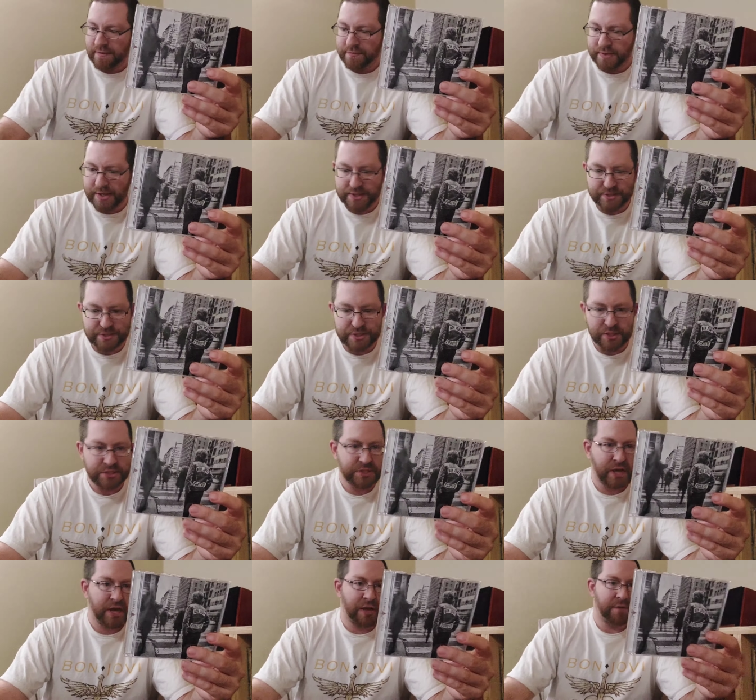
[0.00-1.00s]
that's the
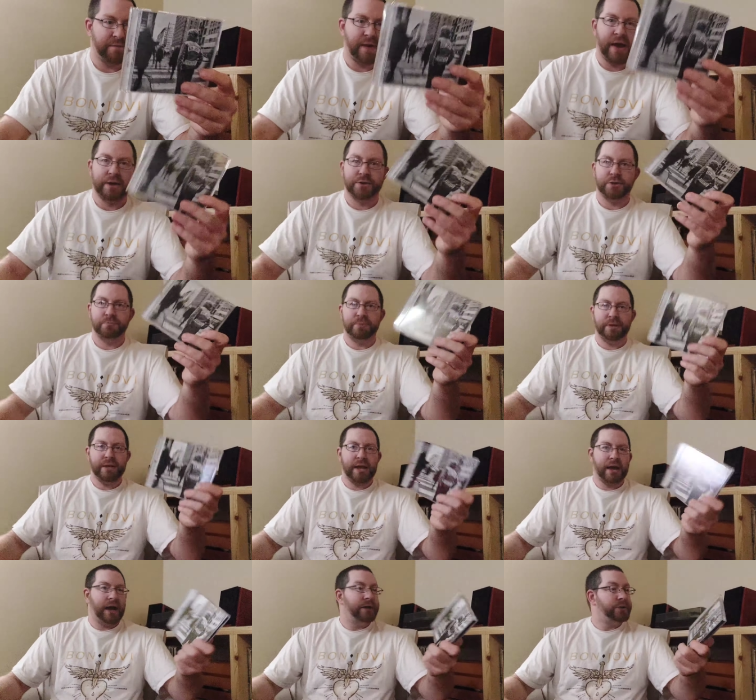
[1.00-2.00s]
deciding factor. But
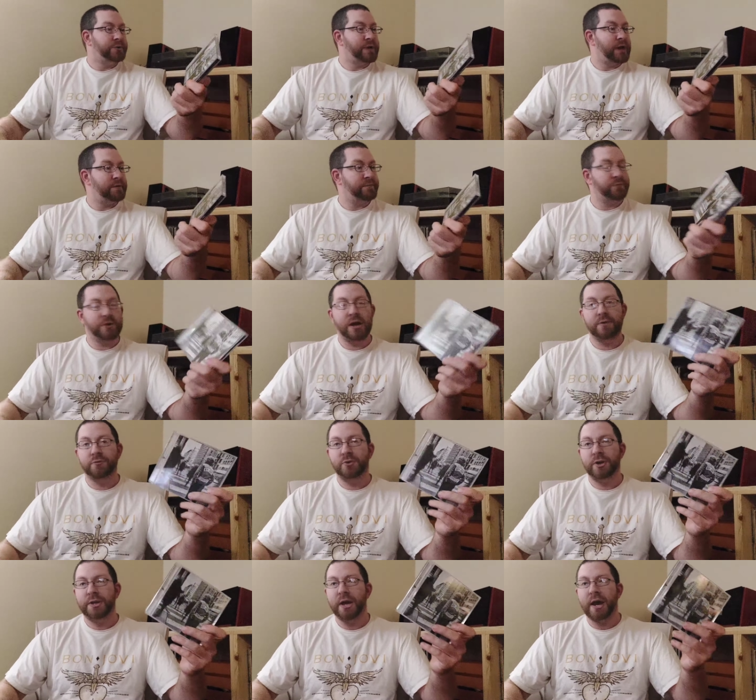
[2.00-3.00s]
yeah, I do have
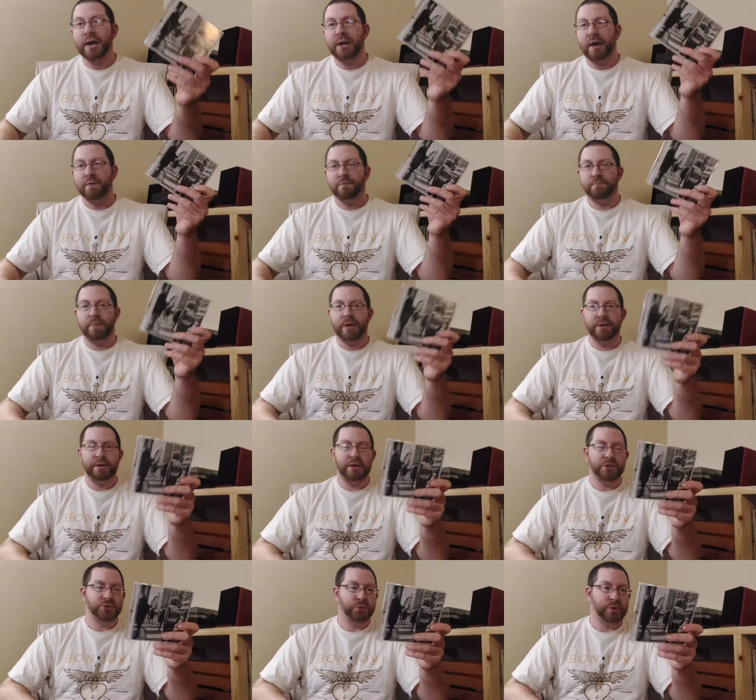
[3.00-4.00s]
Forever at 9. I've been
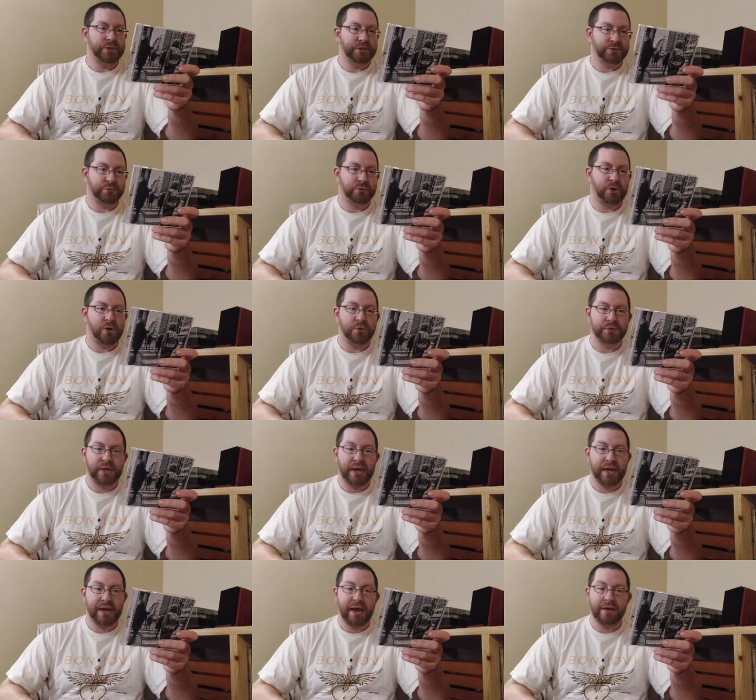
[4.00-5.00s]
enjoying this one all
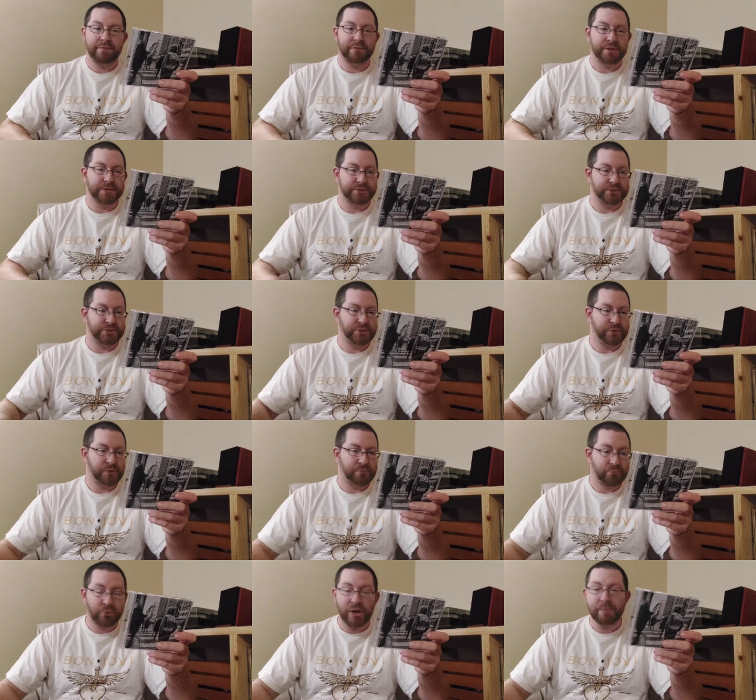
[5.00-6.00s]
day. I've listened to
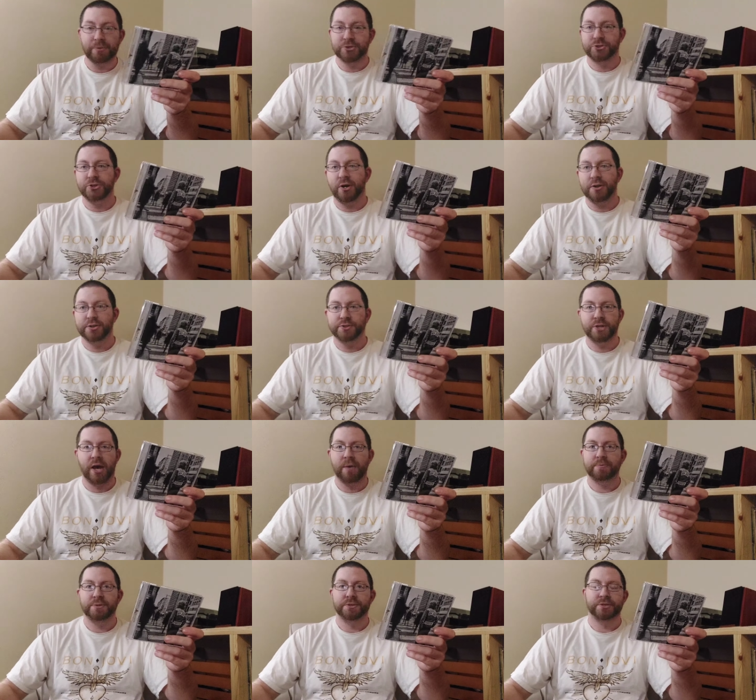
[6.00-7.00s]
it pretty much
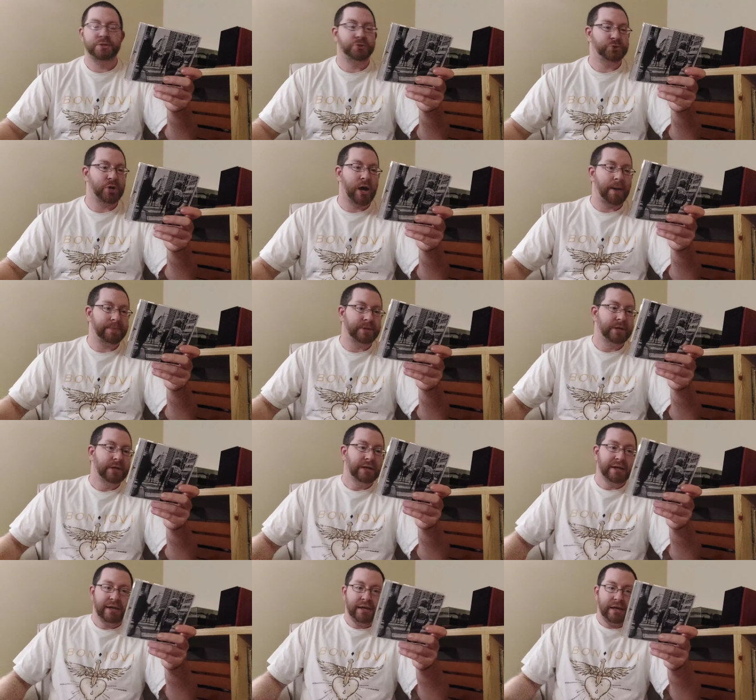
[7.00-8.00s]
nonstop since it dropped.
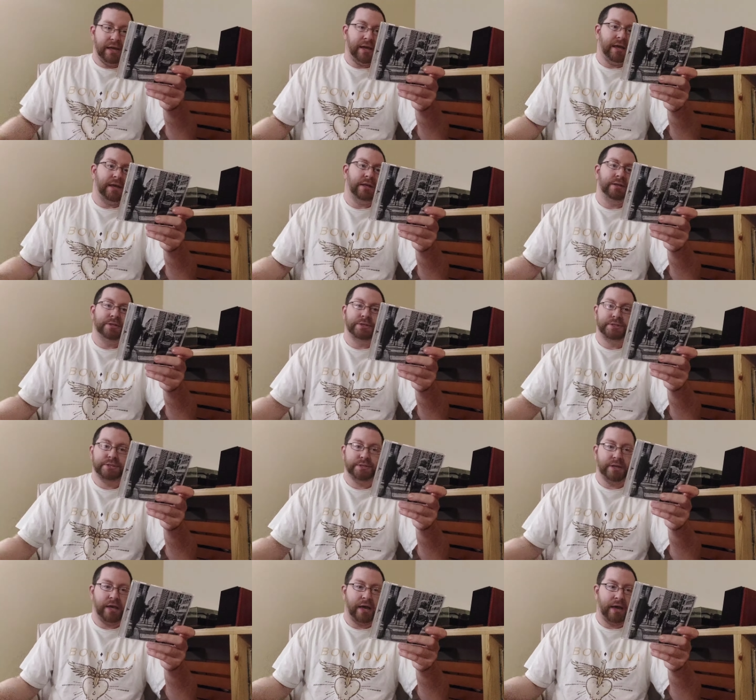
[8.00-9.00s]
And
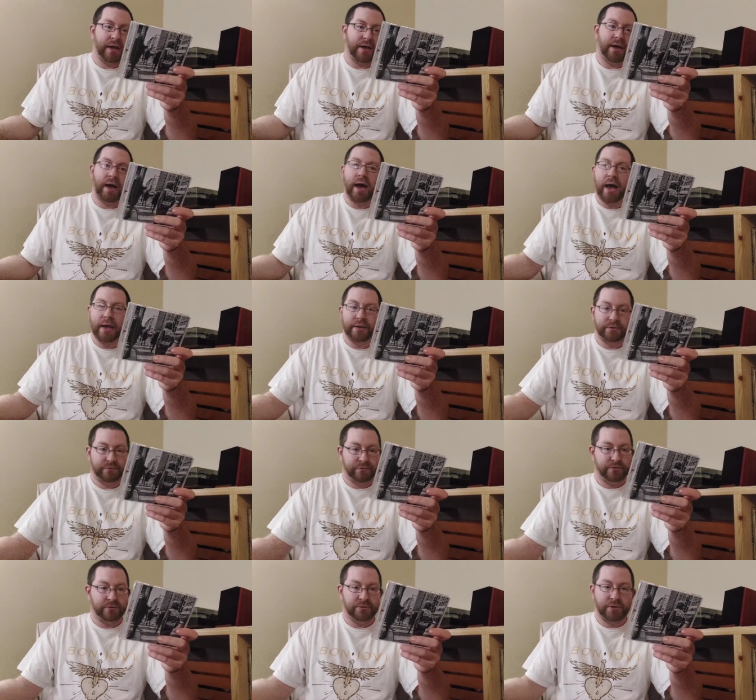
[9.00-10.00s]
I
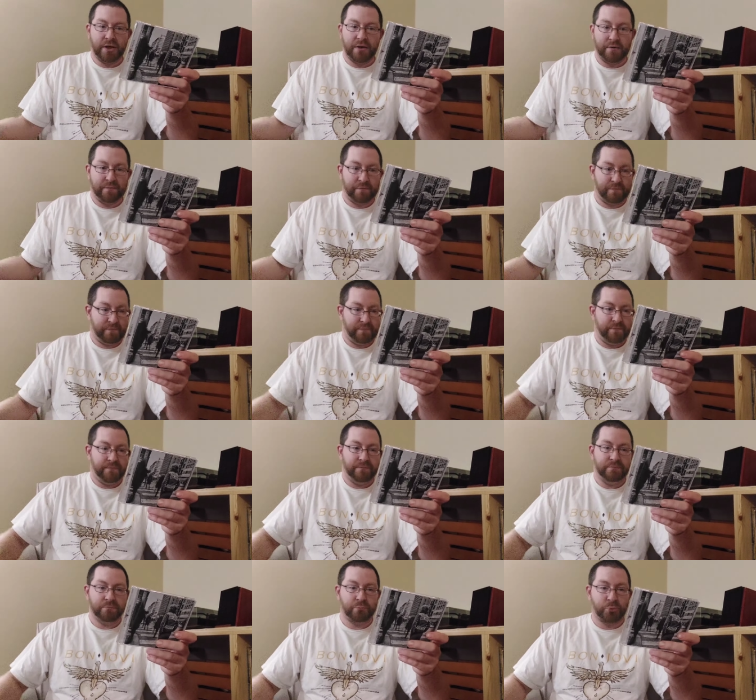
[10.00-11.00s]
love
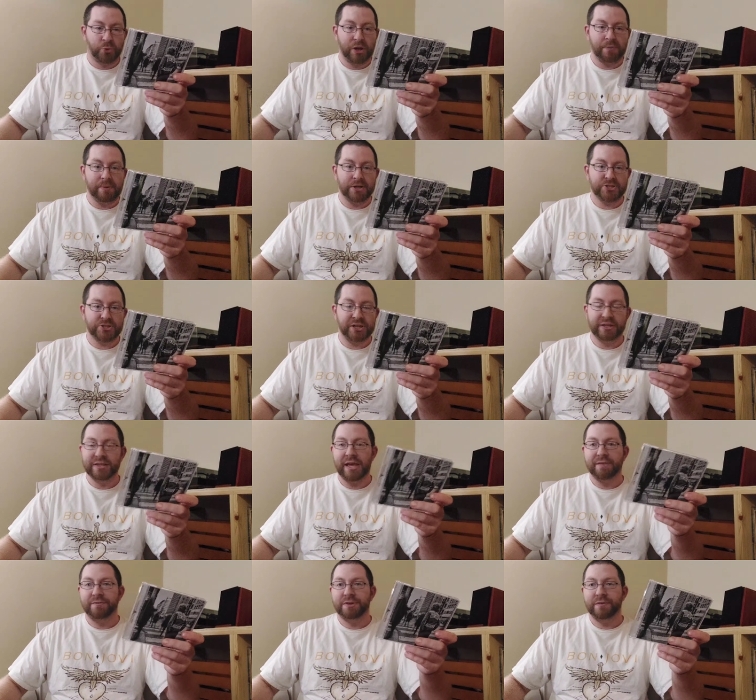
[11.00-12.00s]
pretty much
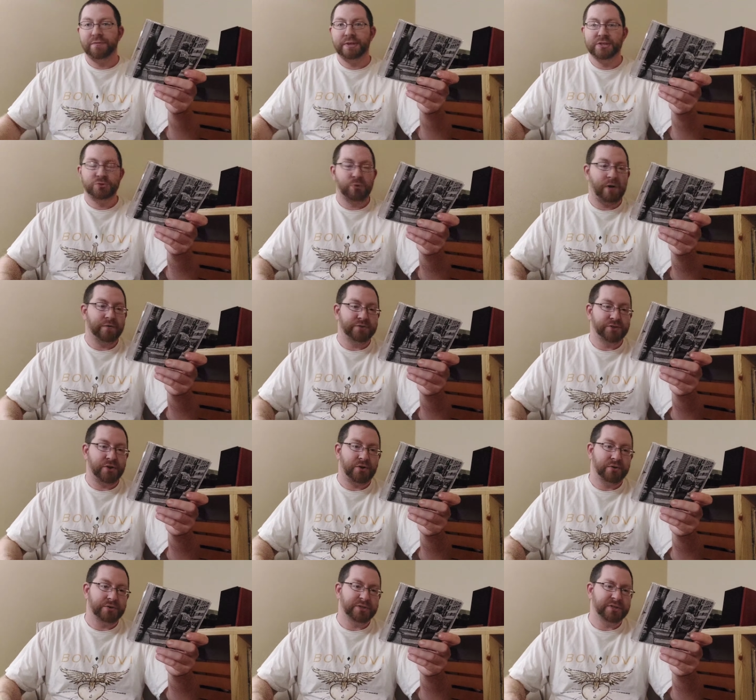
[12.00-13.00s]
11 of these 12
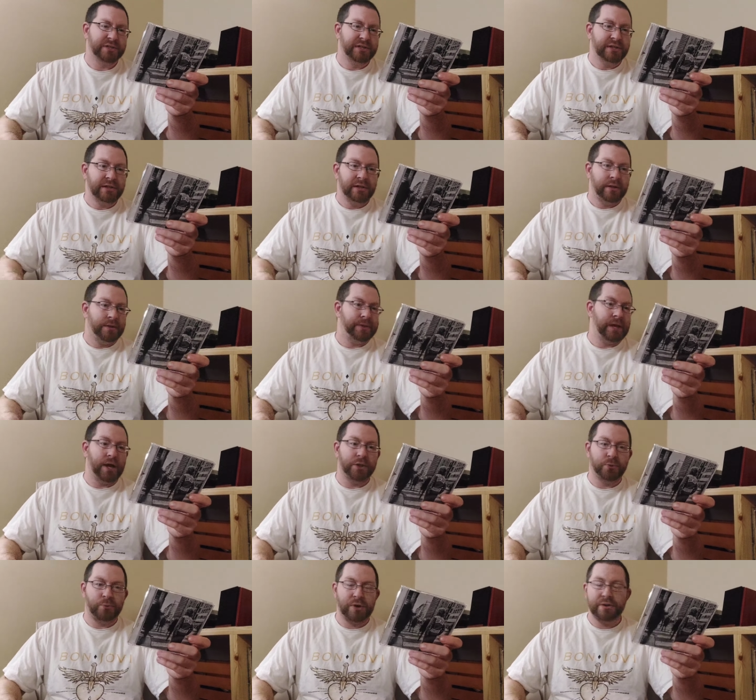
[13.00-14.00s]
songs. The
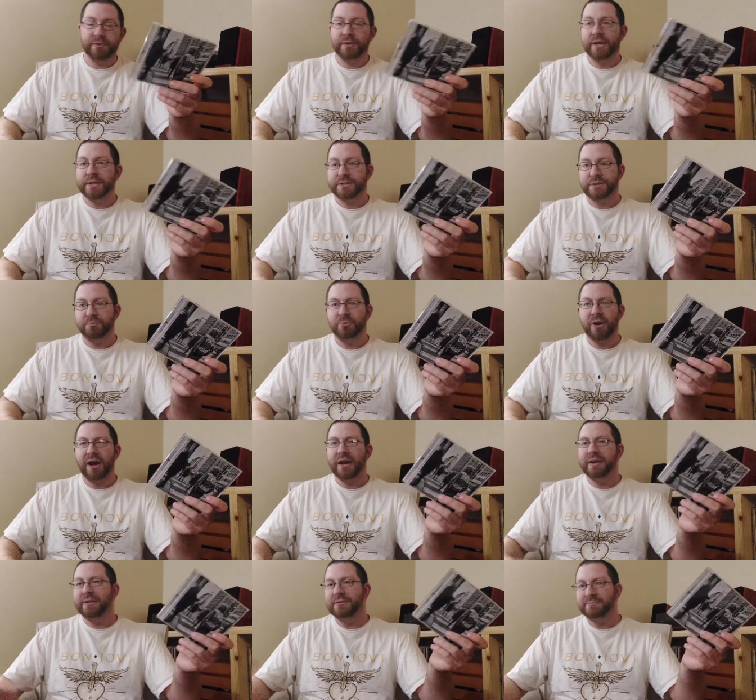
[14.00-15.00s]
other one, Kiss the
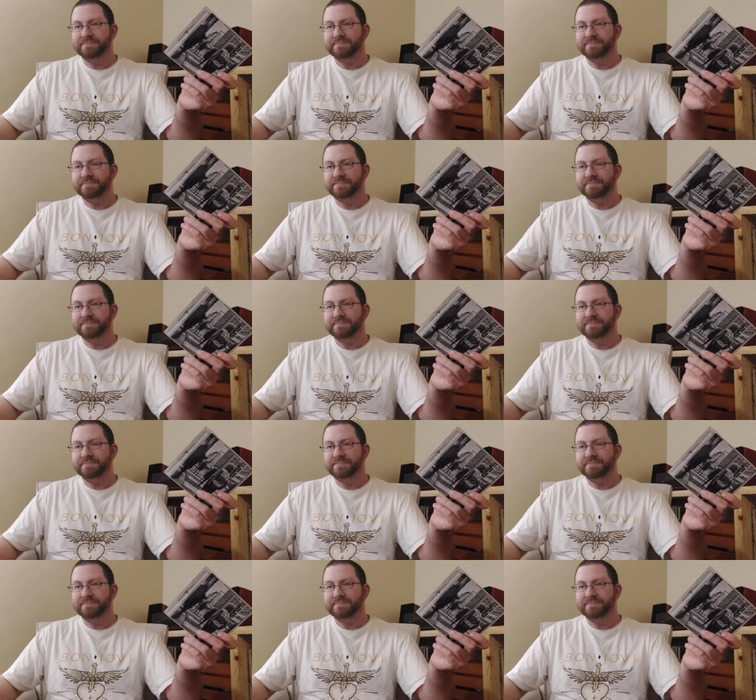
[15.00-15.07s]
Bride,